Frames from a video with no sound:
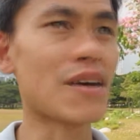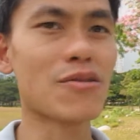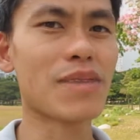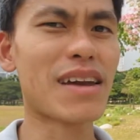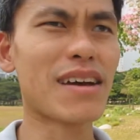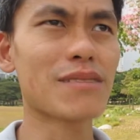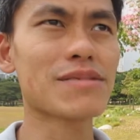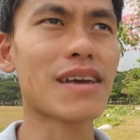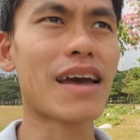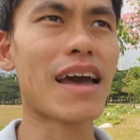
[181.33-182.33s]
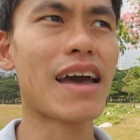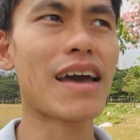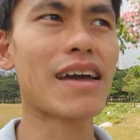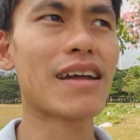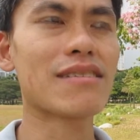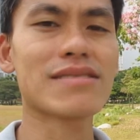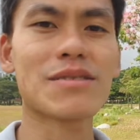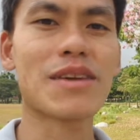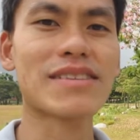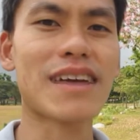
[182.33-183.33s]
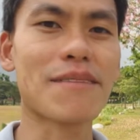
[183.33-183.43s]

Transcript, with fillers: I hope that helps and I'll see you next